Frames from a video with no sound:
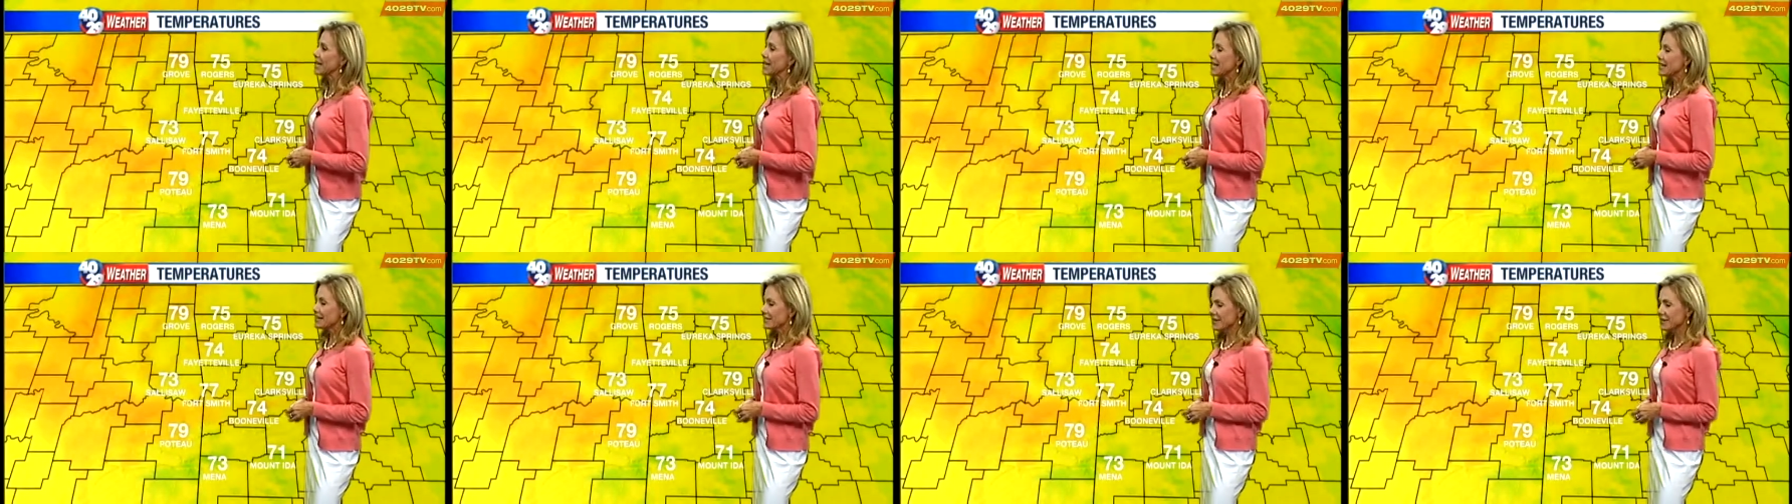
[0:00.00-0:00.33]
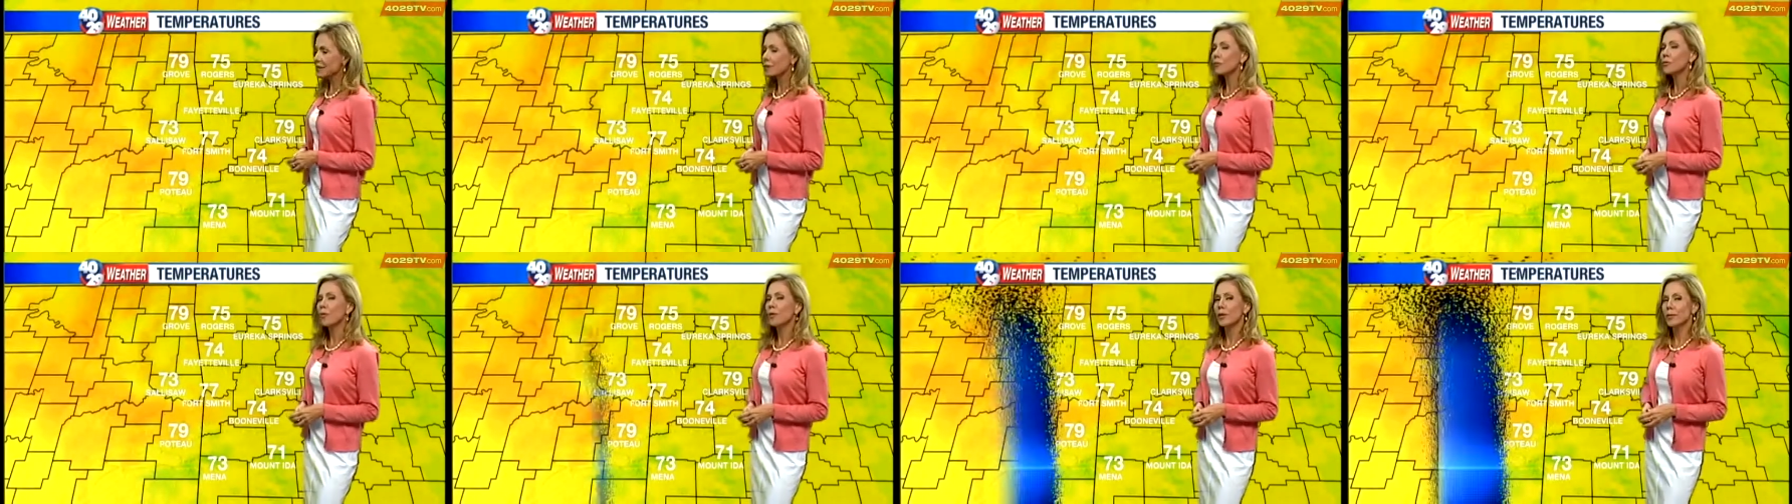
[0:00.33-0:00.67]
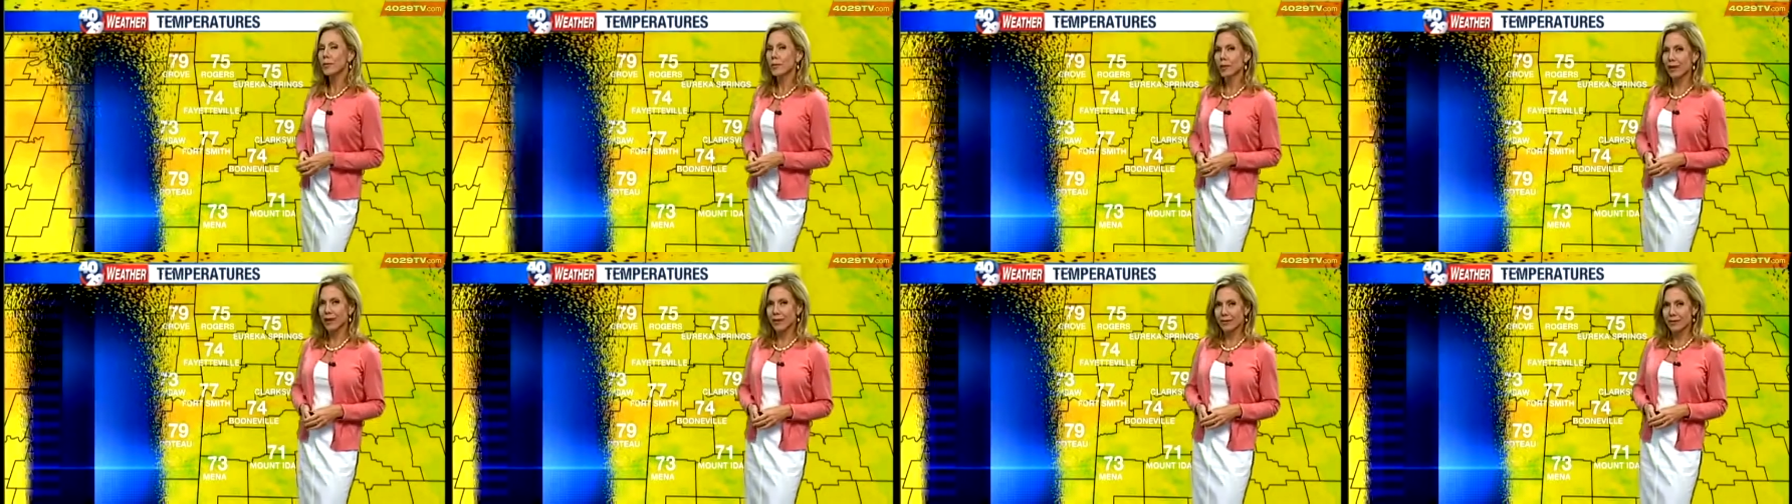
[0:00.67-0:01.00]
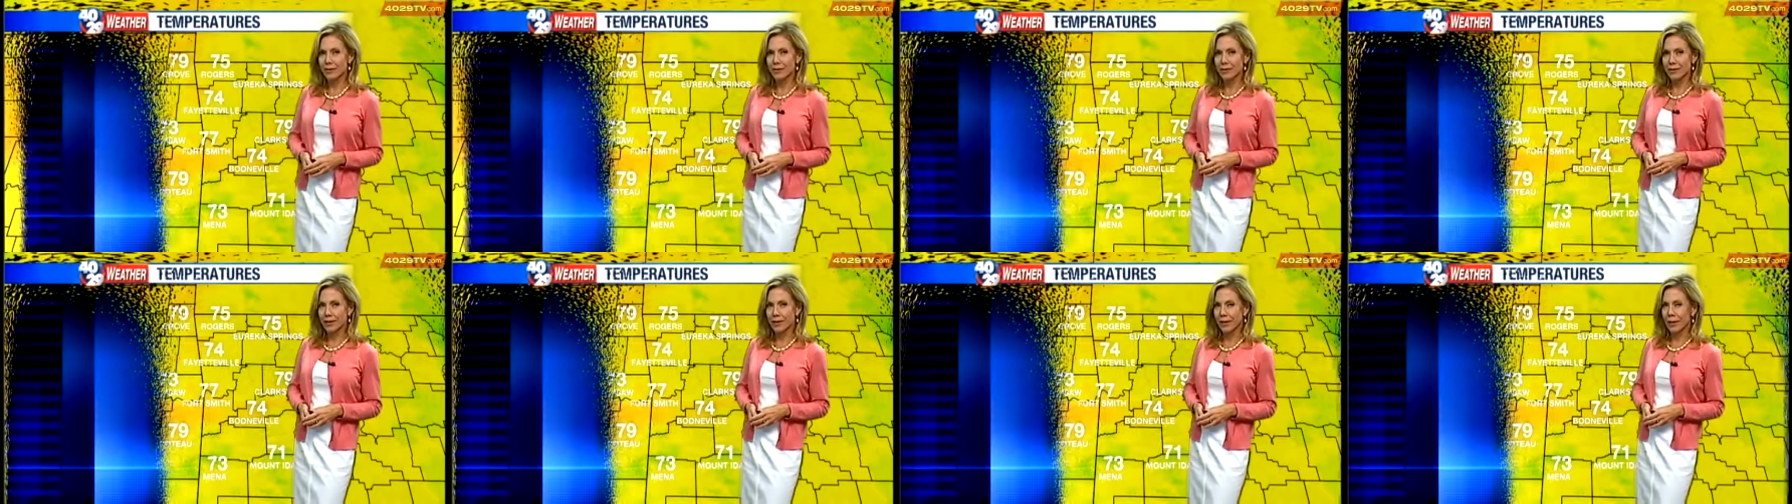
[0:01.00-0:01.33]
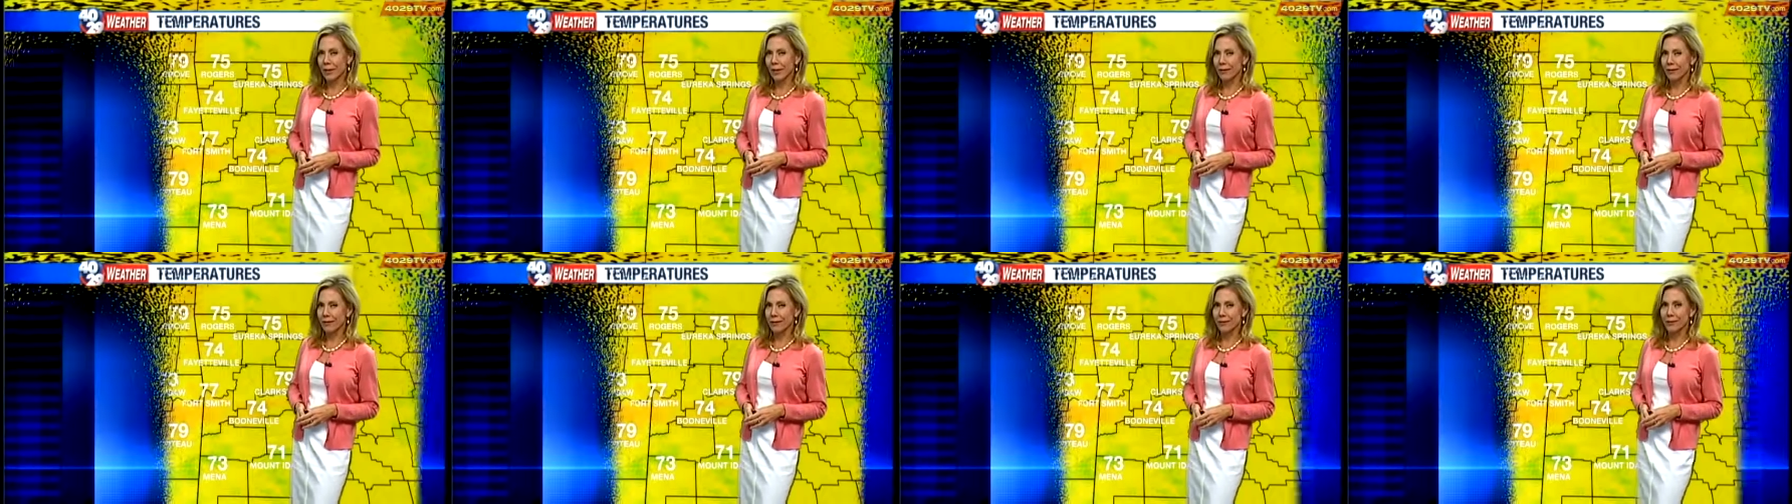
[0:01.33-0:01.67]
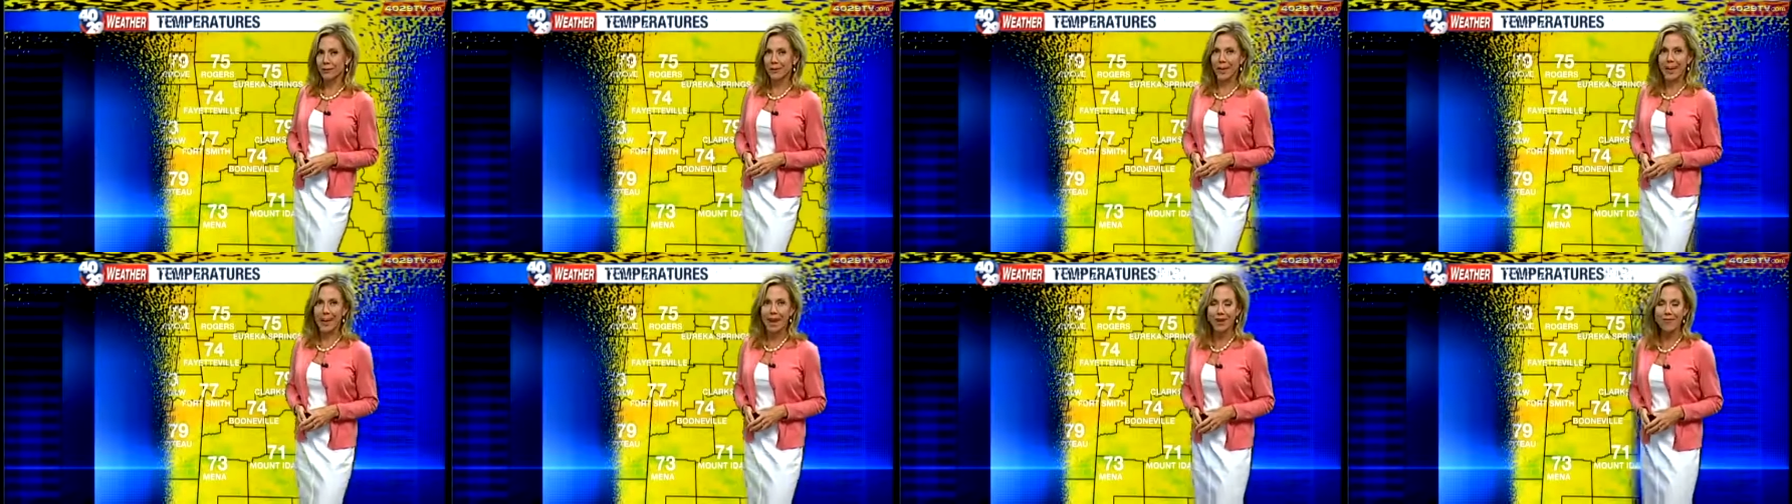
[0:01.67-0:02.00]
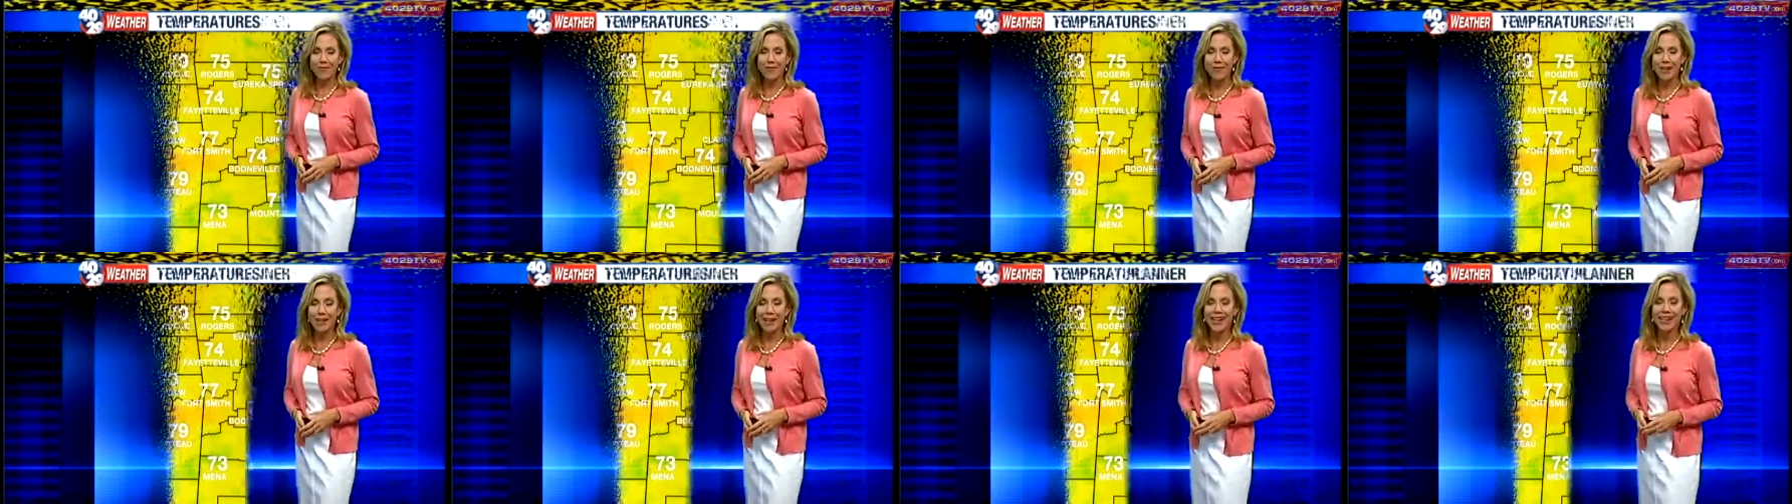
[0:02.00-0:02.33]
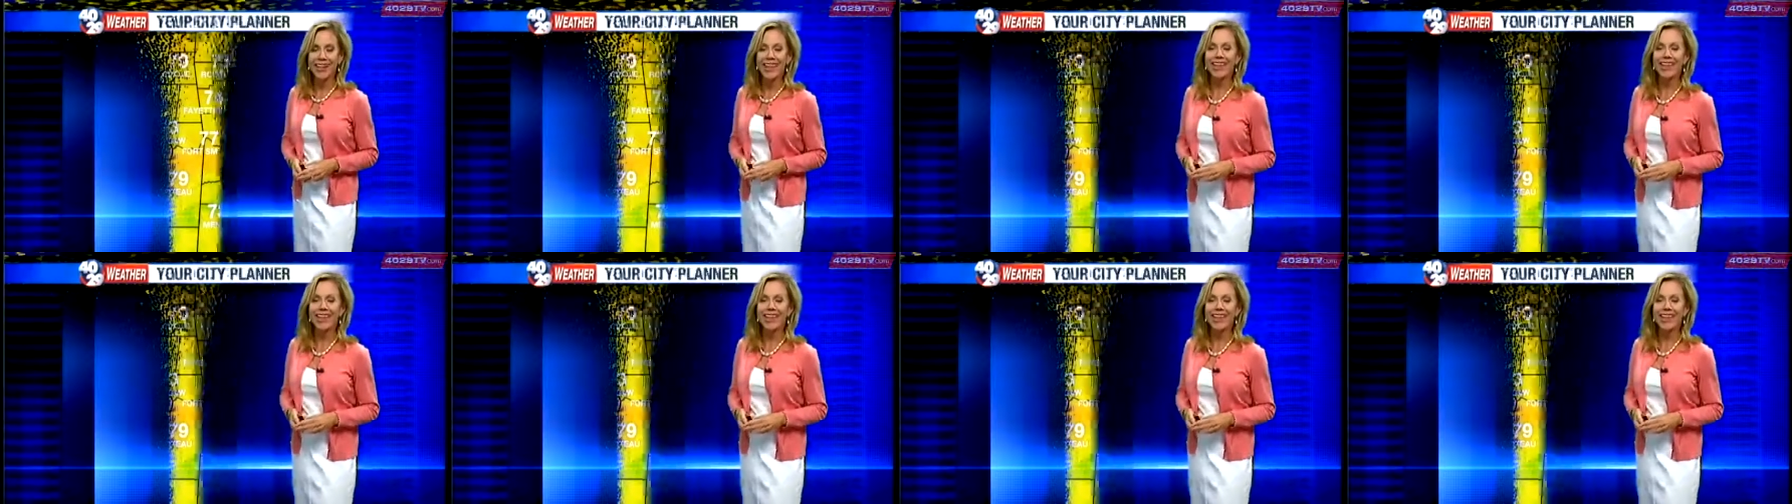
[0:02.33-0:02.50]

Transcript: It's a little warmer and stickier than we have been,